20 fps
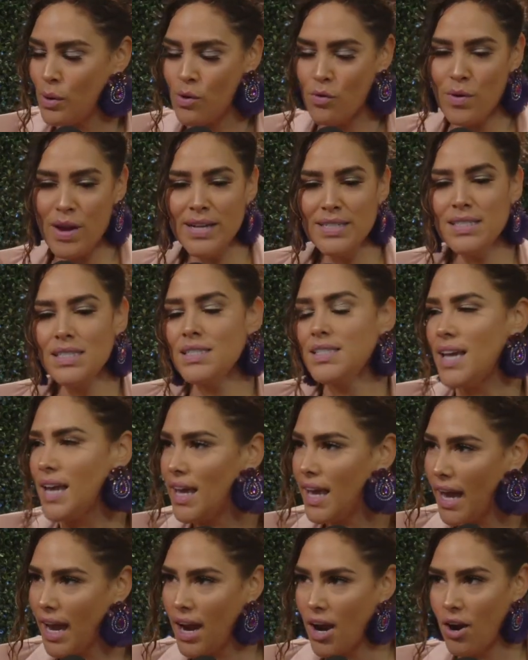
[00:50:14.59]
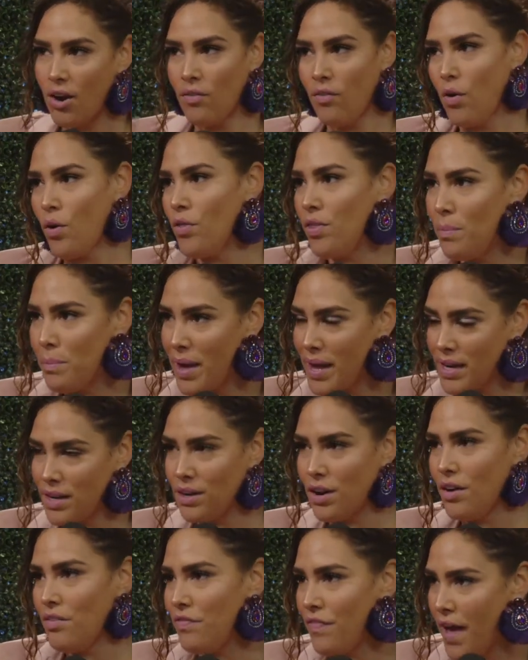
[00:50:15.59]
We were raised to take care of all the men
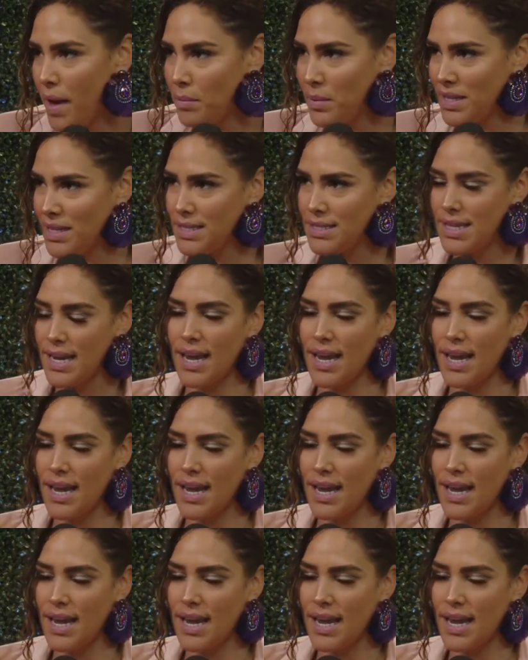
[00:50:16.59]
in our families.